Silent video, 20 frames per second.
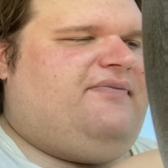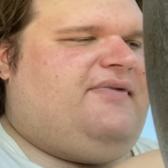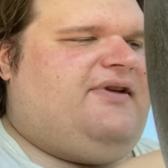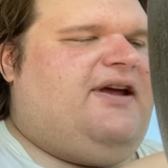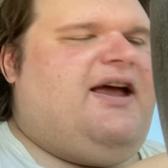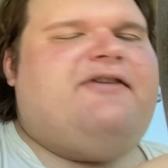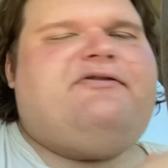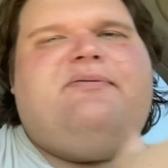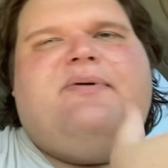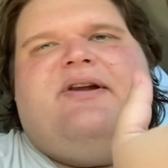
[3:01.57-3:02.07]

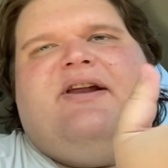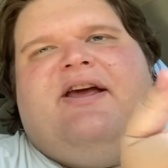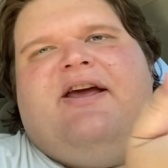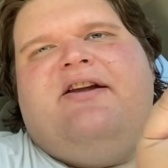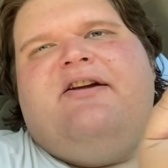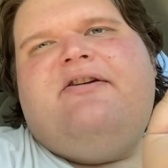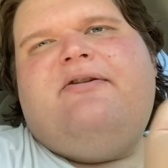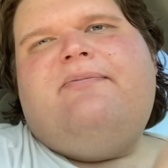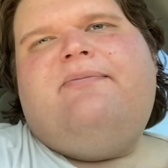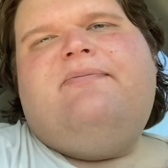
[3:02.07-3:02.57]
everybody
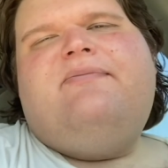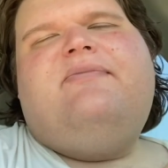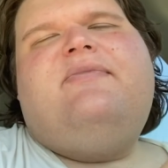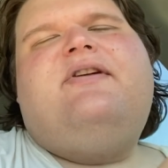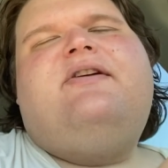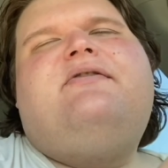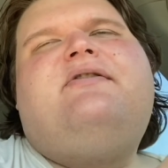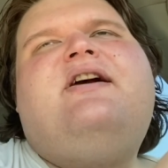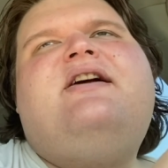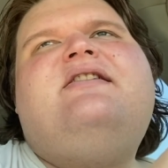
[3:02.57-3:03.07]
hated him,
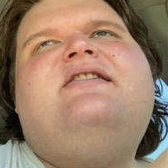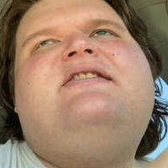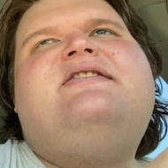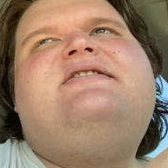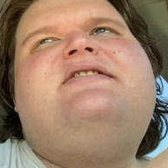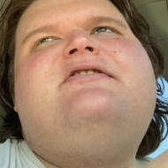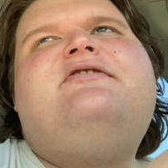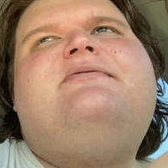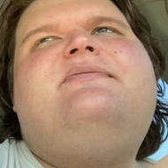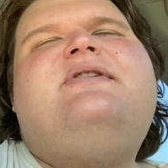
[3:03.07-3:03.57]
rightly
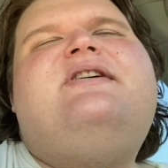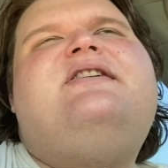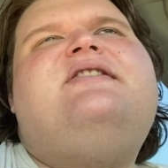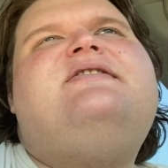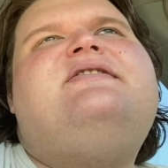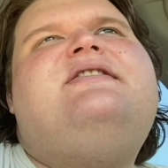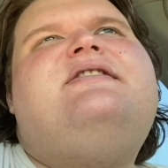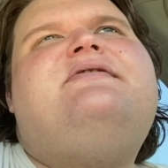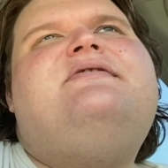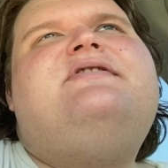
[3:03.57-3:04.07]
so,
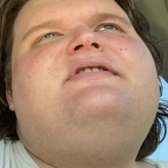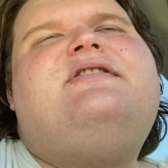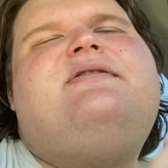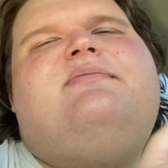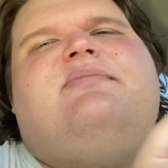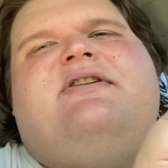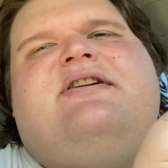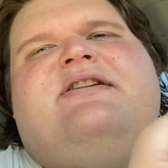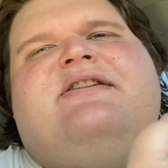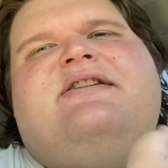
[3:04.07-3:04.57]
because he was a
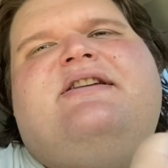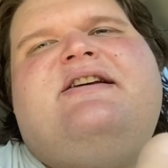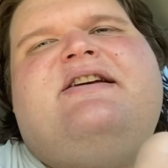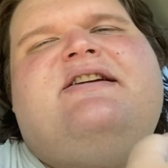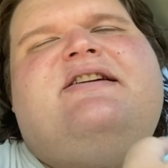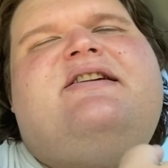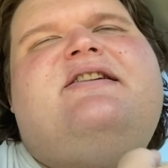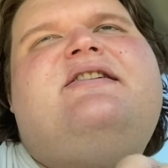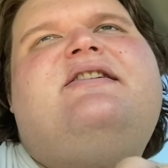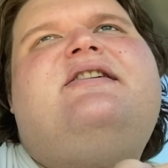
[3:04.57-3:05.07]
complete
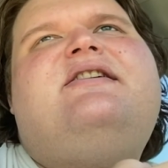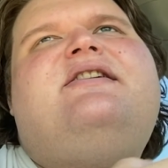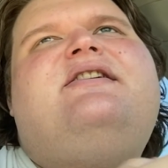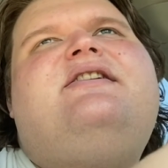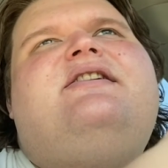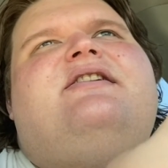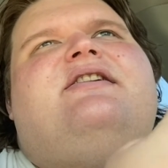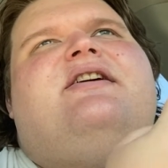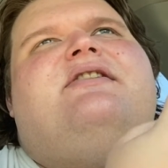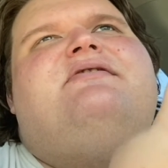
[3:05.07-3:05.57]
dick,
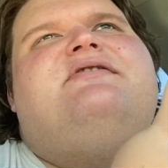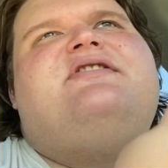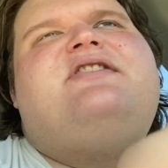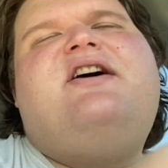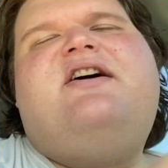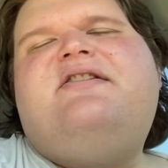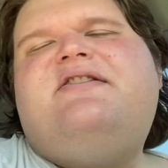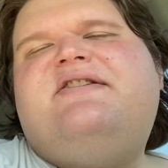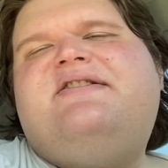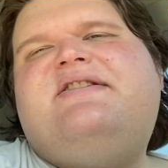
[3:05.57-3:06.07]
he was
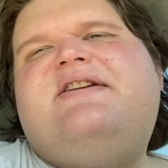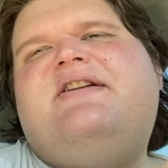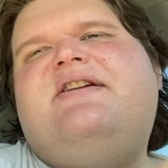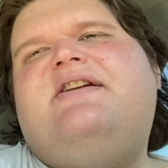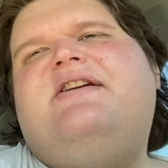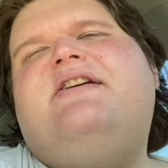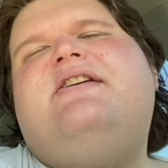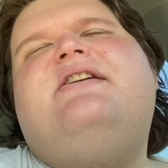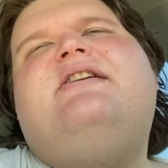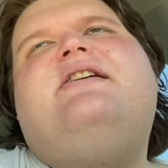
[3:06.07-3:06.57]

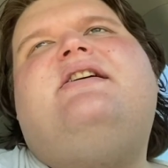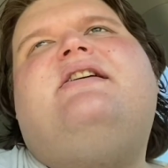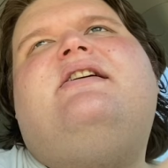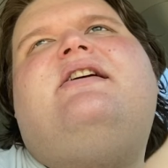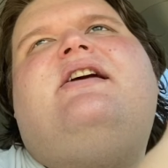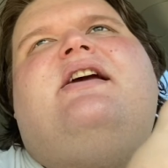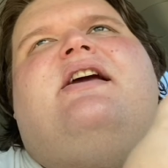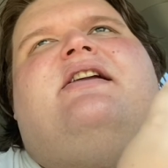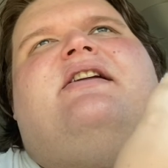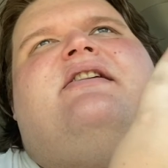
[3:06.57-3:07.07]
condescending,
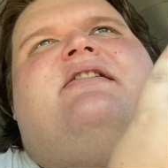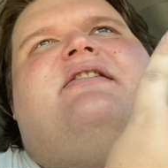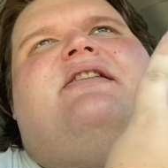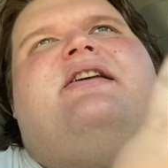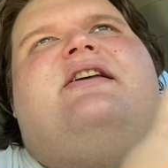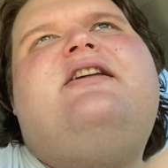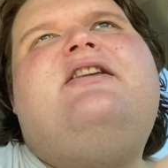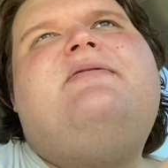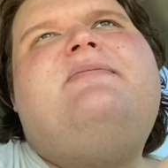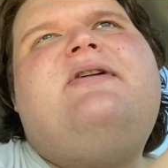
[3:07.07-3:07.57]
he didn't
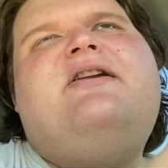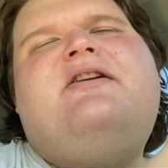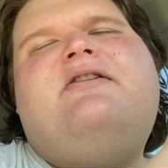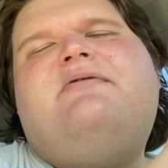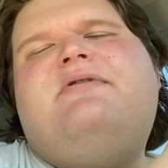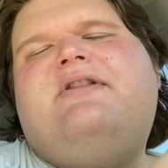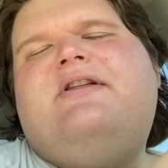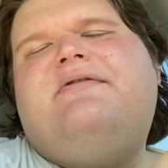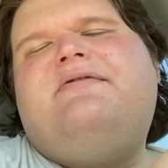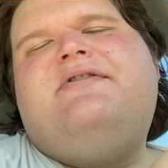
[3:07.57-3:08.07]
think anybody knew
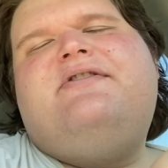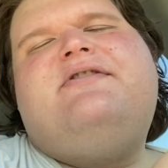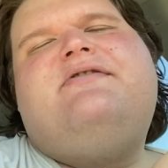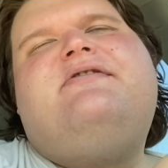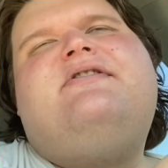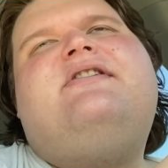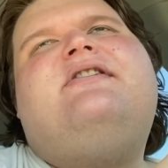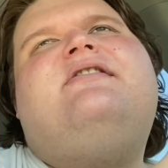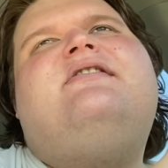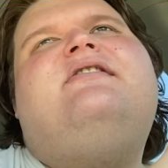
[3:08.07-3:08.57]
what they were
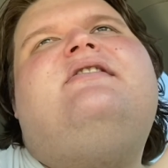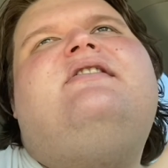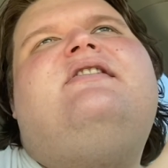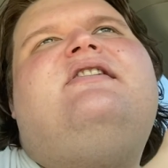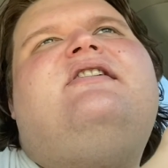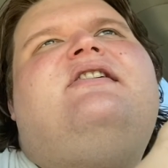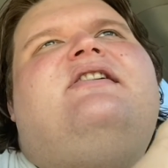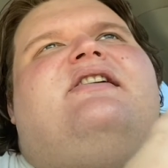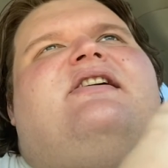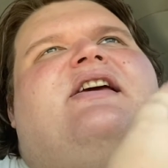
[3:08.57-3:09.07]
doing.
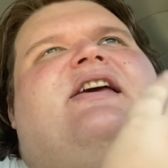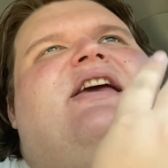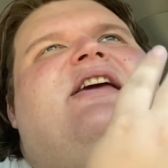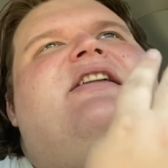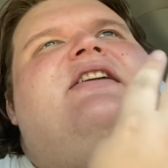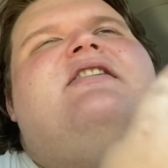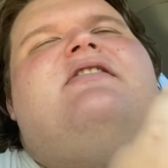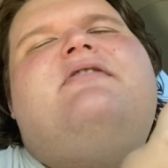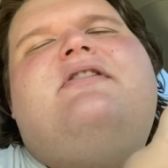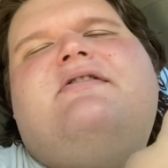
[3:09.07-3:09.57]
He
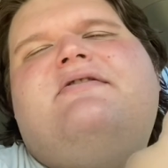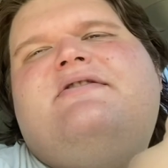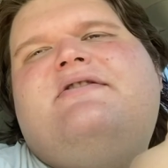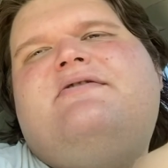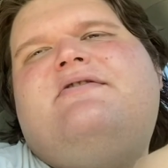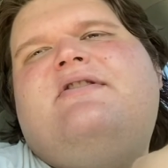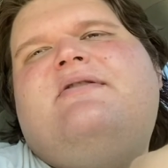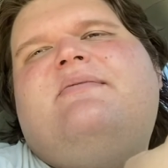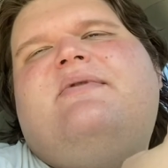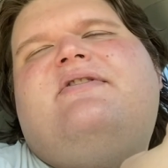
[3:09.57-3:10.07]
didn't know what he was
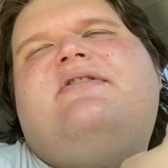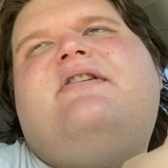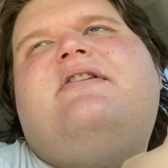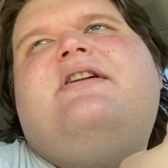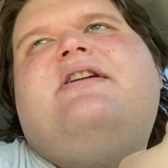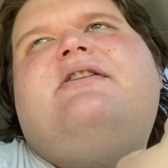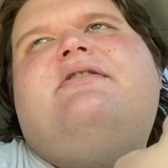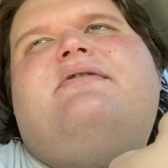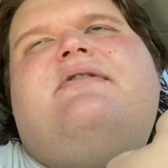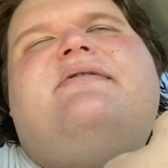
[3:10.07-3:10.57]
doing, but thought
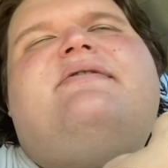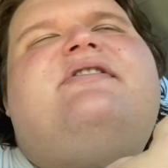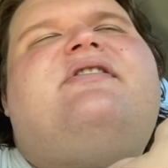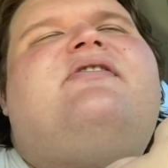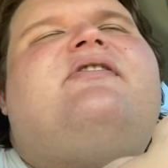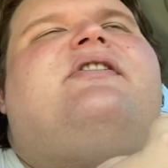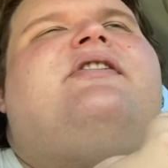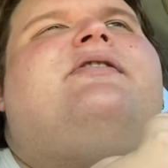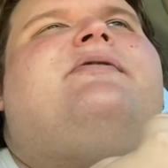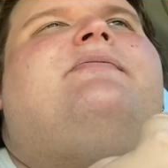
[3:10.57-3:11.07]
he knew
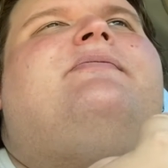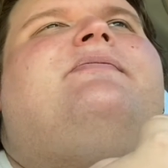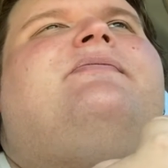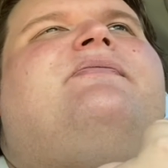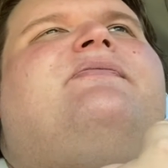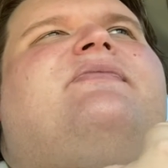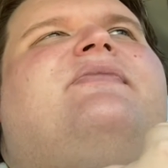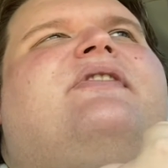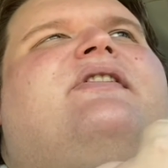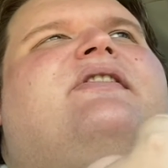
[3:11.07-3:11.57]
everything.
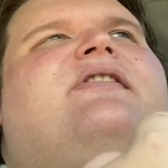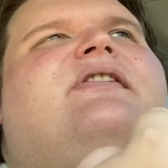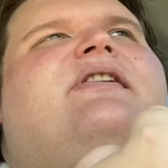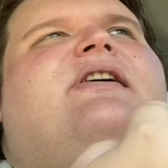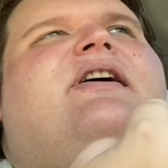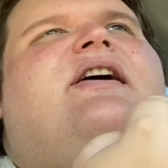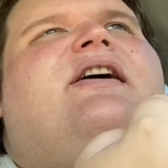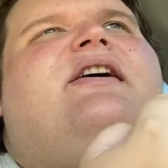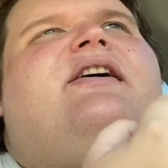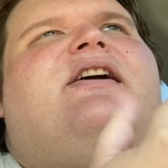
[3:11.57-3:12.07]

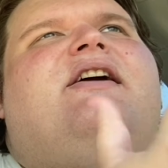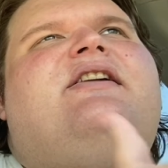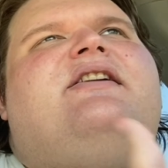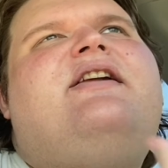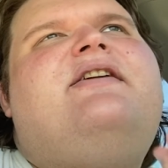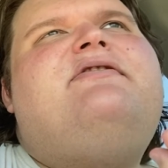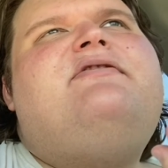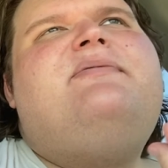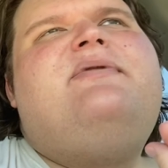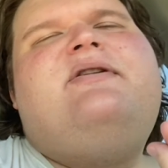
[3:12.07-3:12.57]
He'd
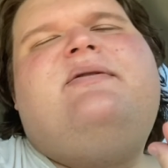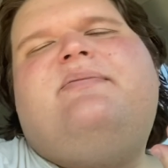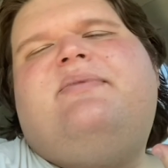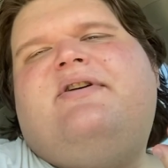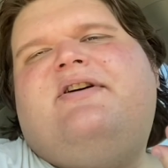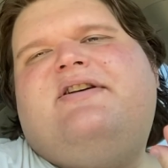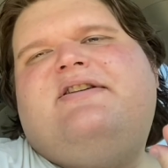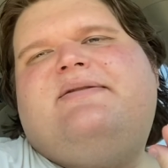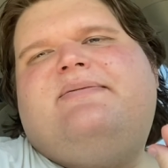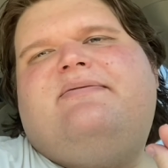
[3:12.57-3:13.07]
never been a
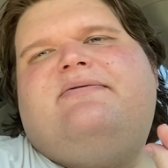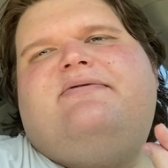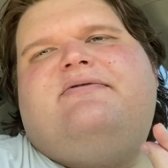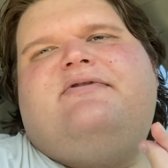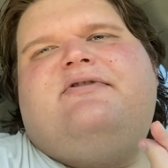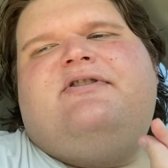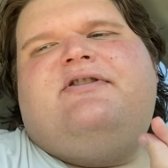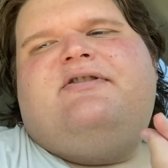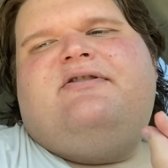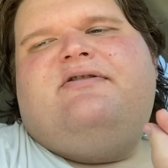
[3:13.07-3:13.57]
boss
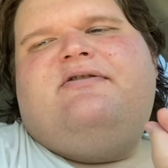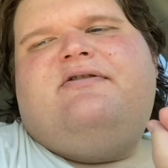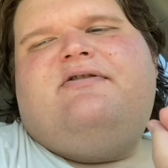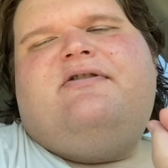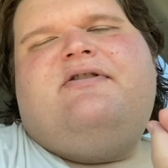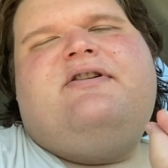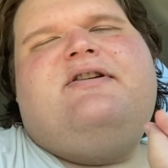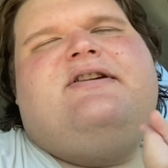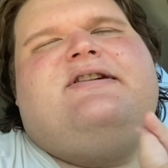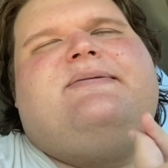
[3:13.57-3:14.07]
before,
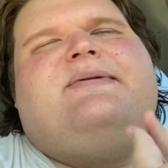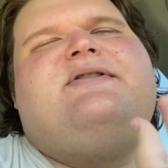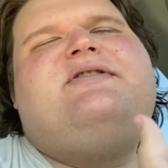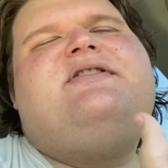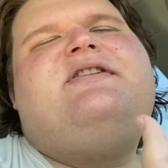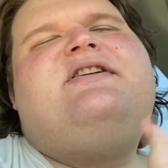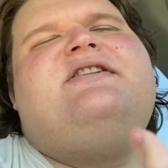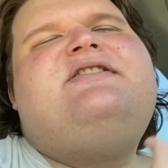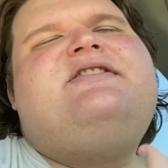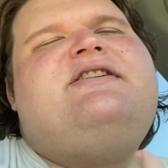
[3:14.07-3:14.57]
or
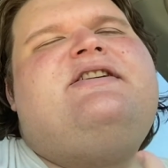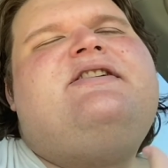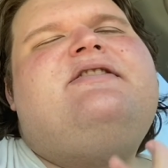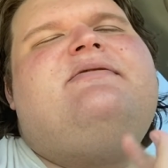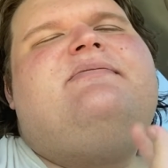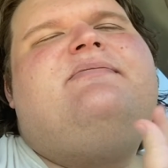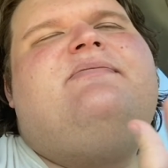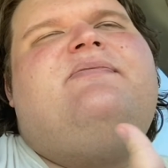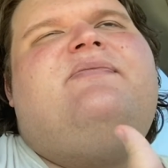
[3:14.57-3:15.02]
especially in GM.